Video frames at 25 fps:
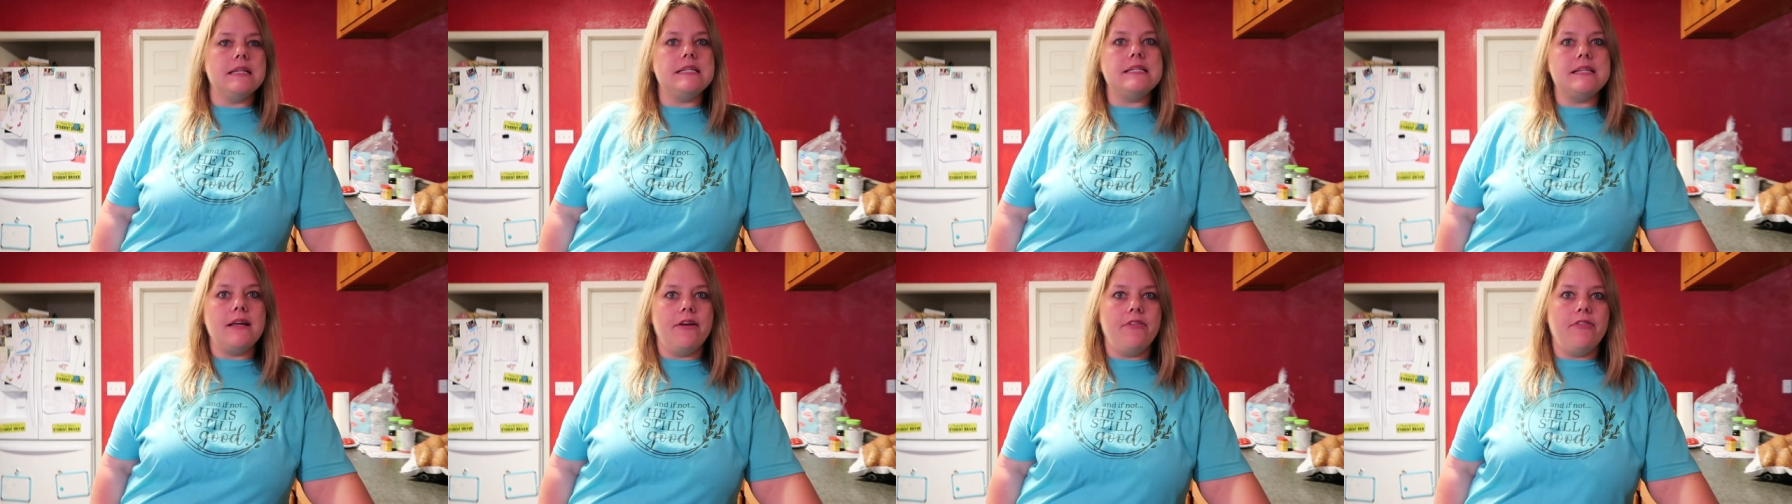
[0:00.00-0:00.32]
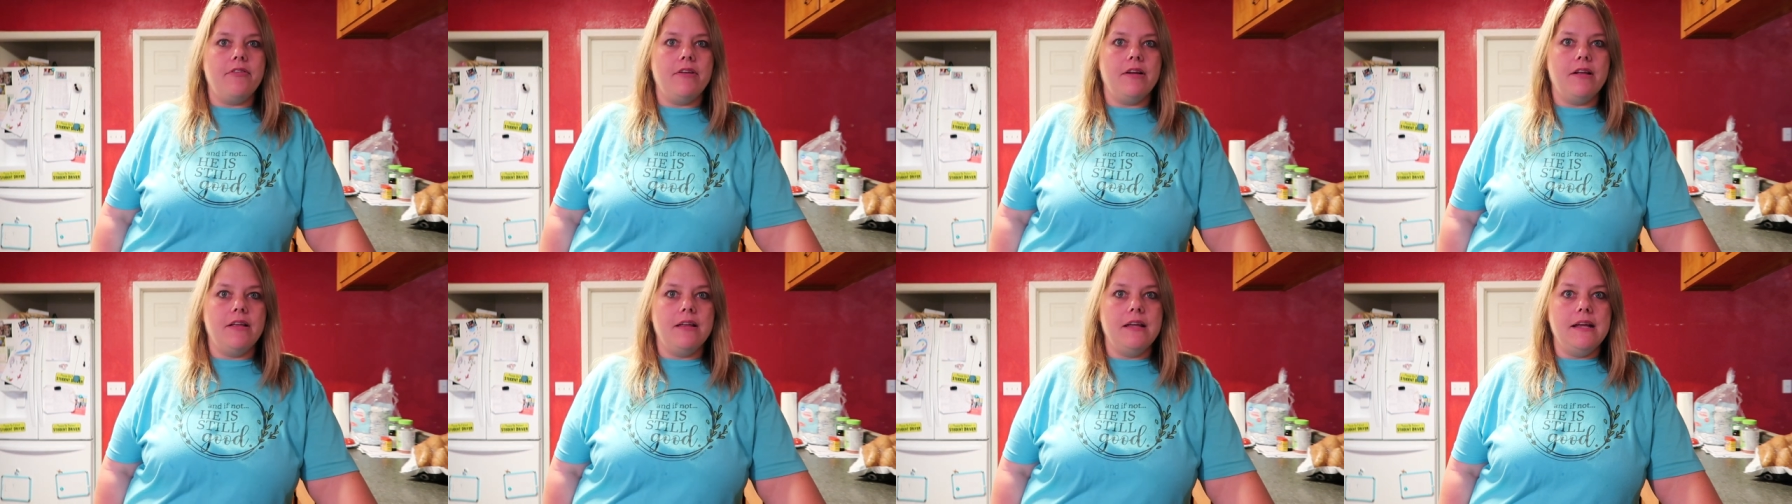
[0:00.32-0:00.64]

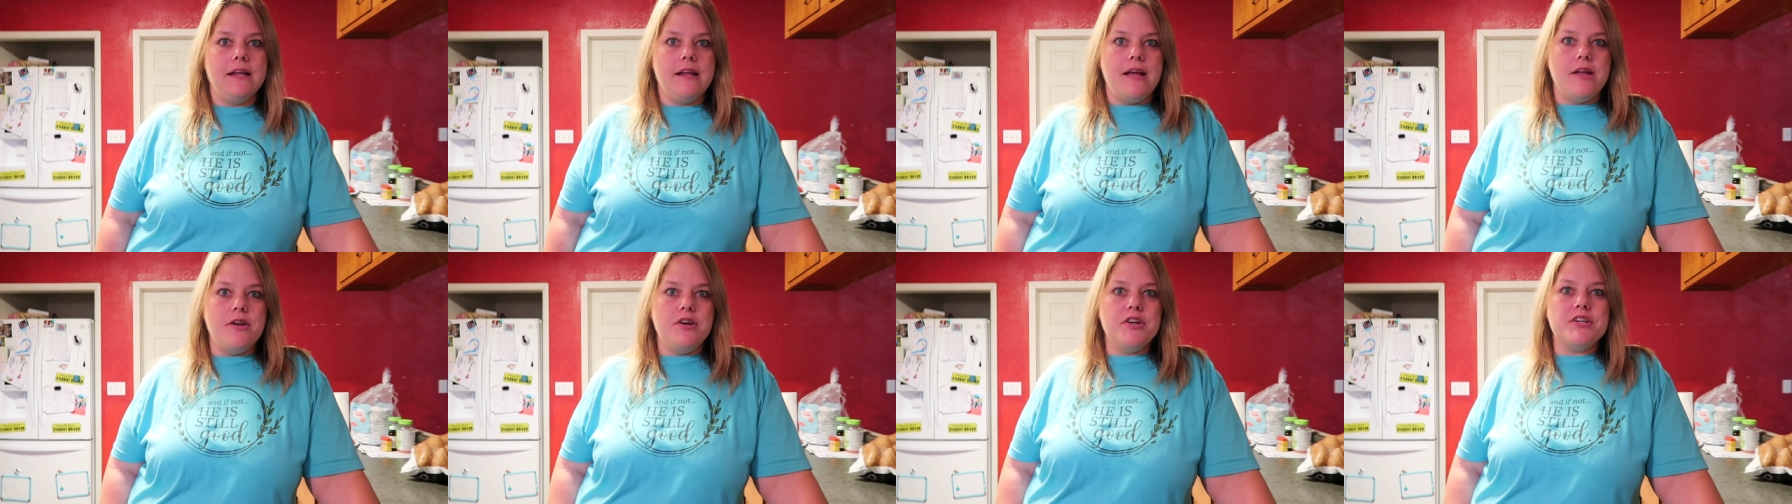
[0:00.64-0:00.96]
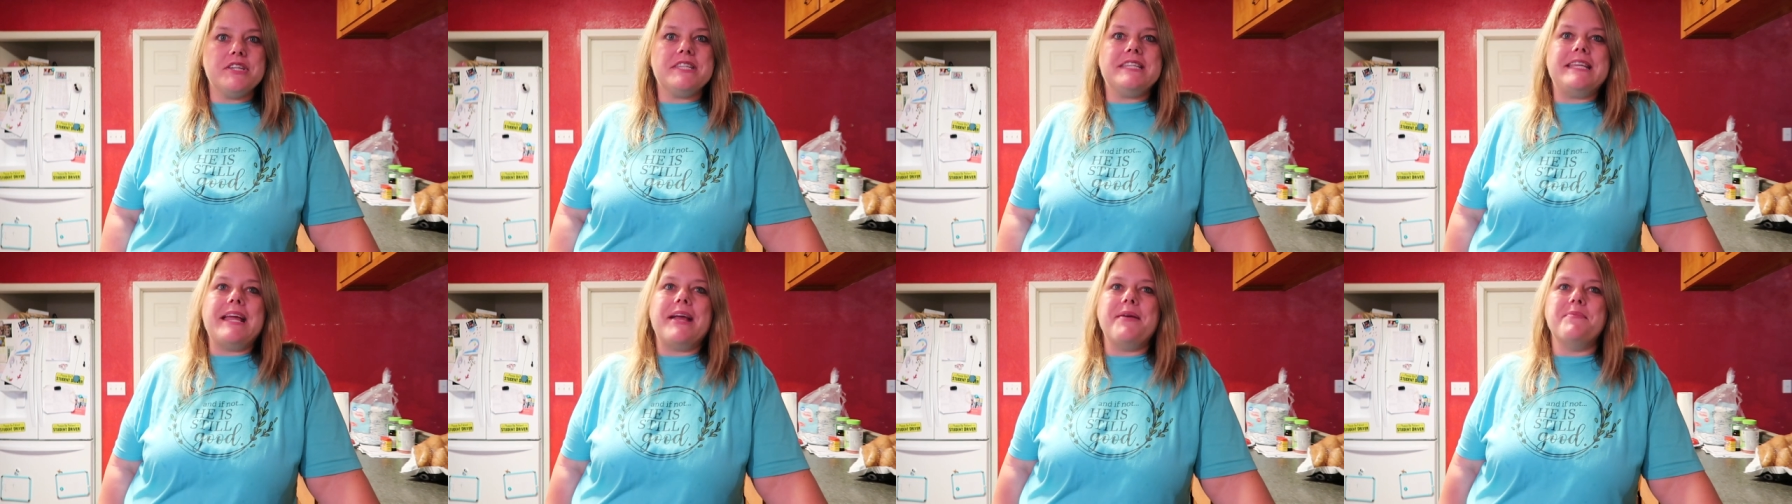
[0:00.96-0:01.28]
definitely an
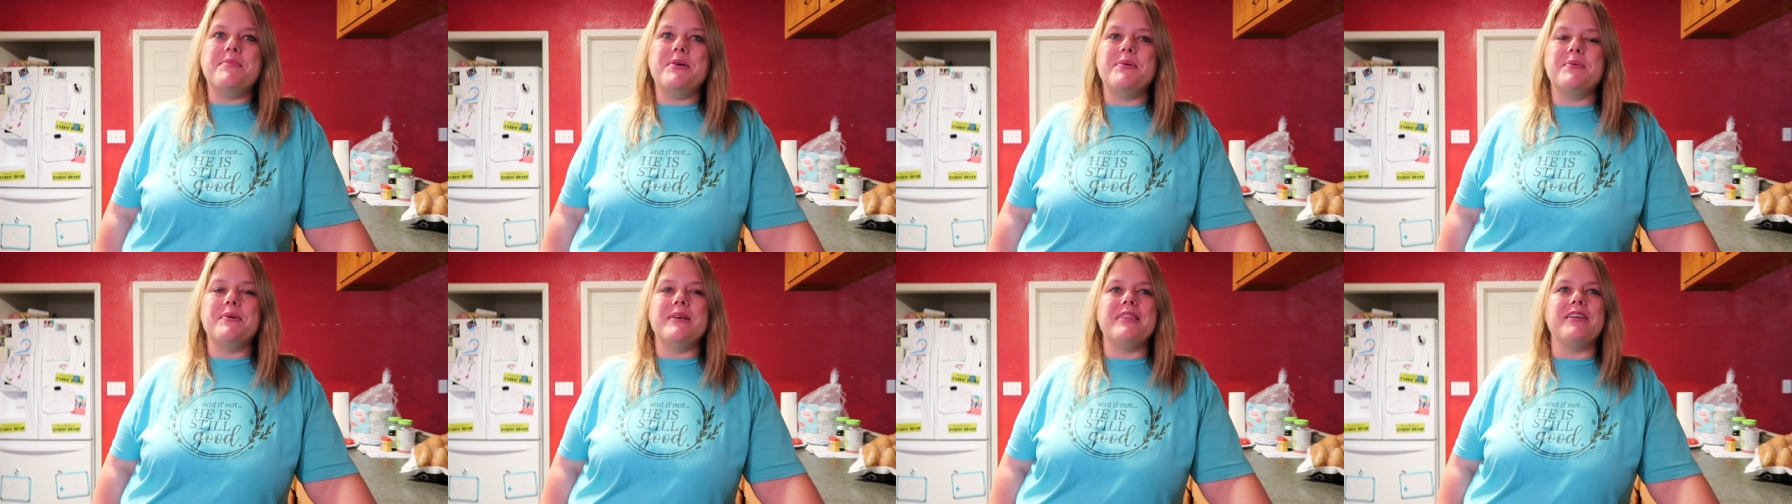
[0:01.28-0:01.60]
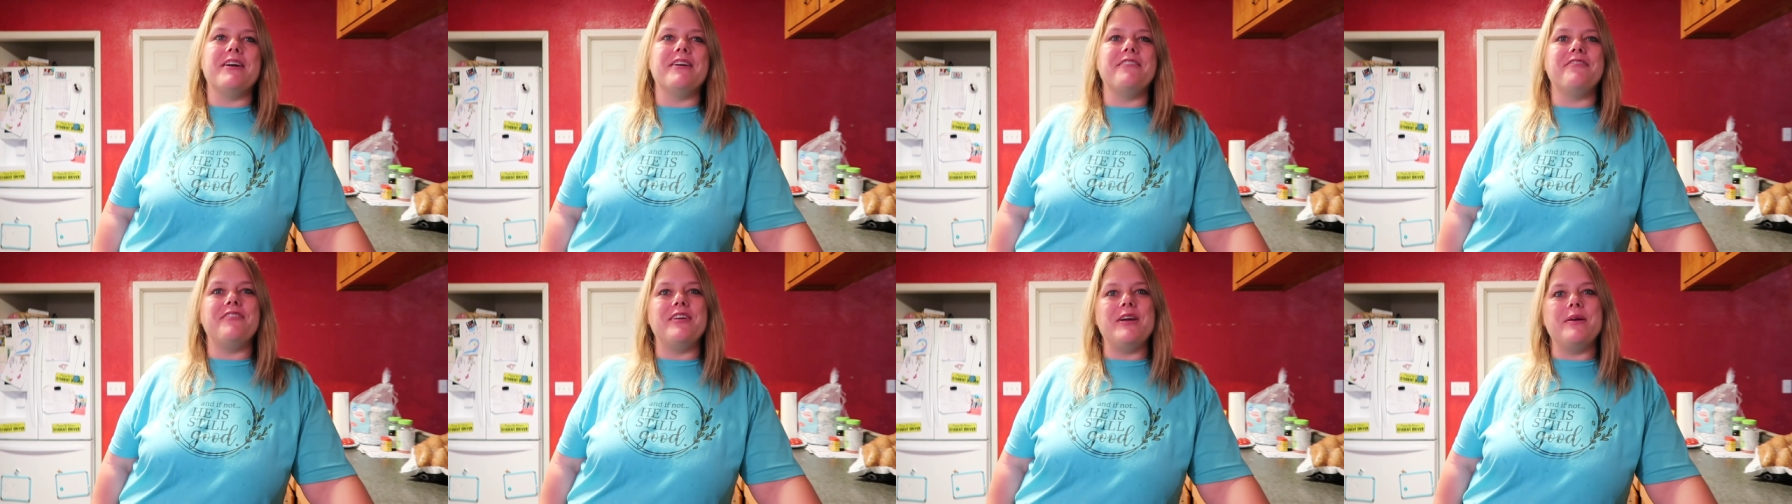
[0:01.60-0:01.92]
understatement with
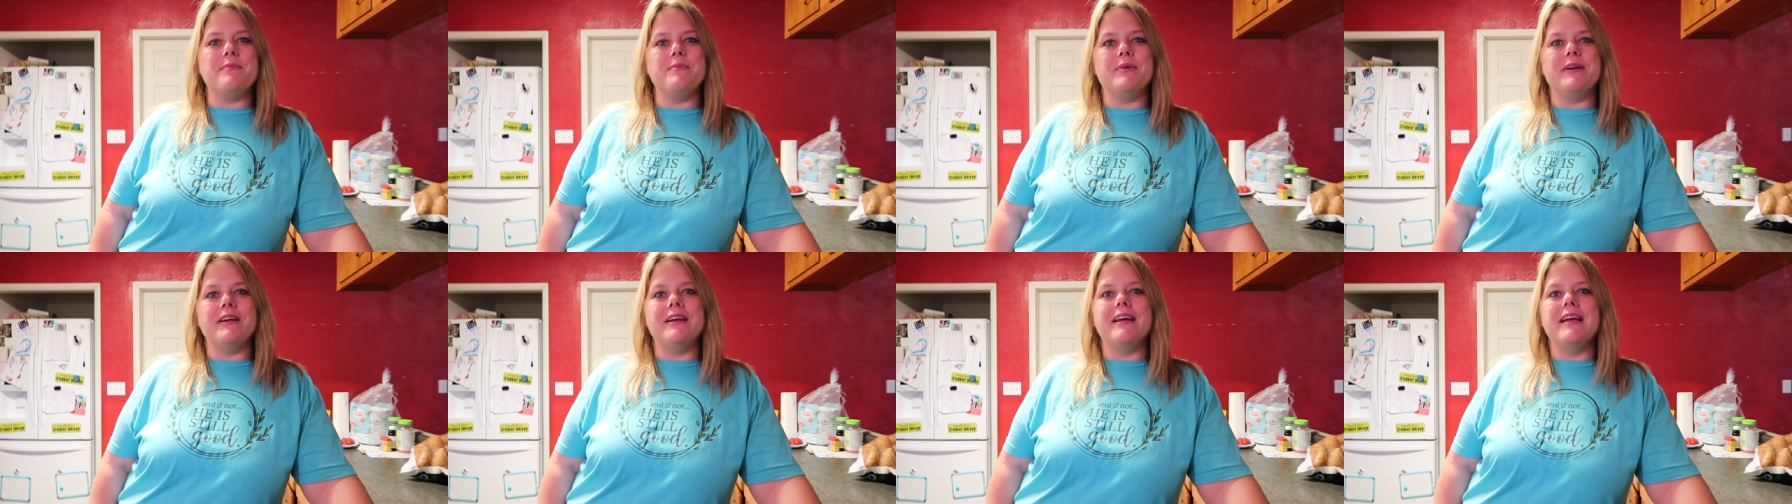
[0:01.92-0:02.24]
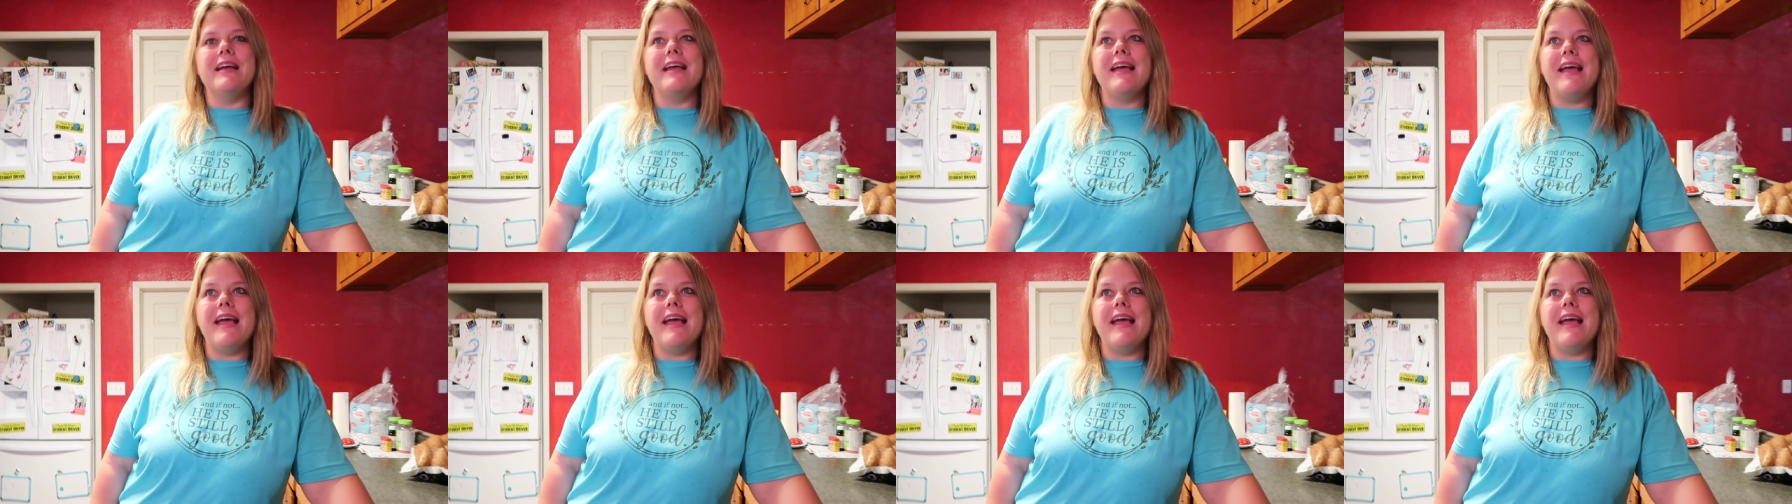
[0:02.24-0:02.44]
our family.